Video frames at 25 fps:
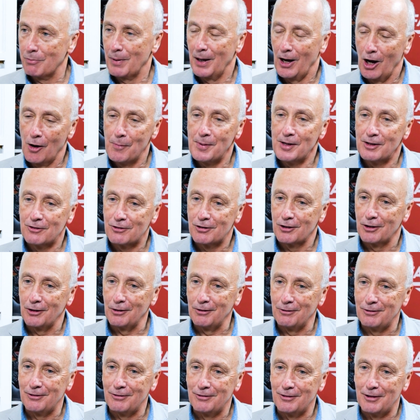We're hoping
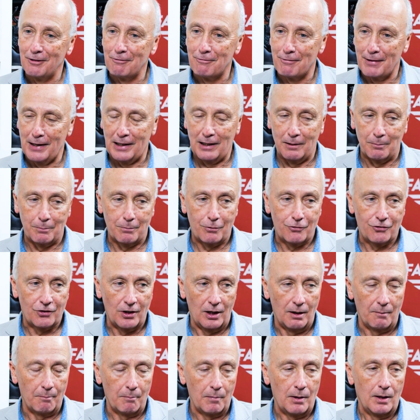to develop
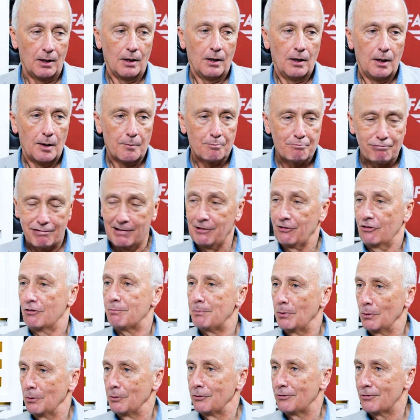some
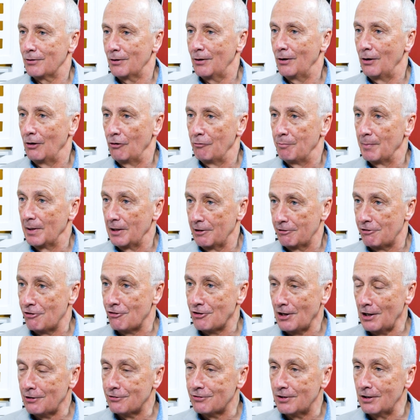principles of military
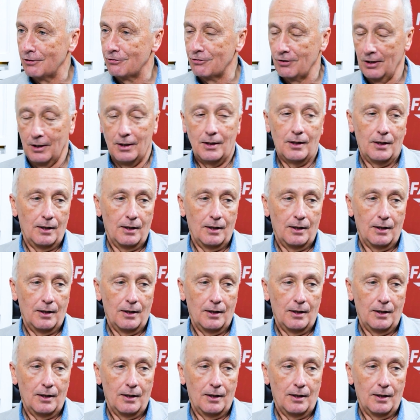justice.